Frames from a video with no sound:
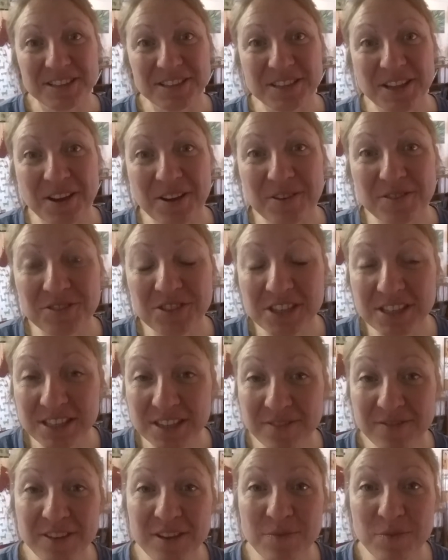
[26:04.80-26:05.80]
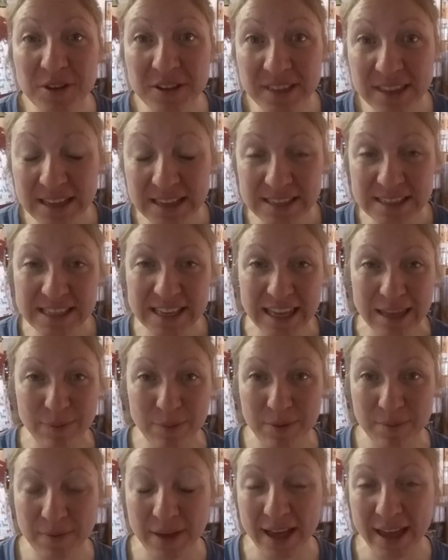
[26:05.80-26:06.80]
So just a few more things to
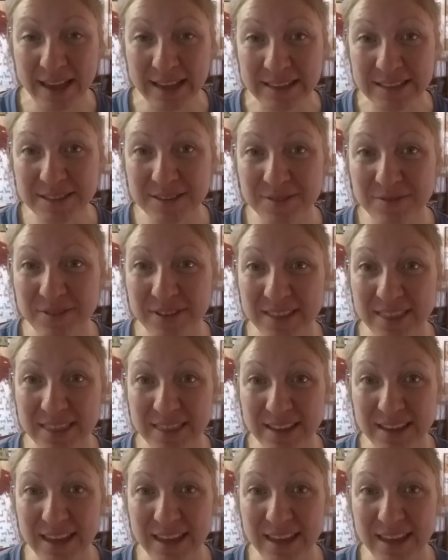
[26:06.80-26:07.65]
keep in mind with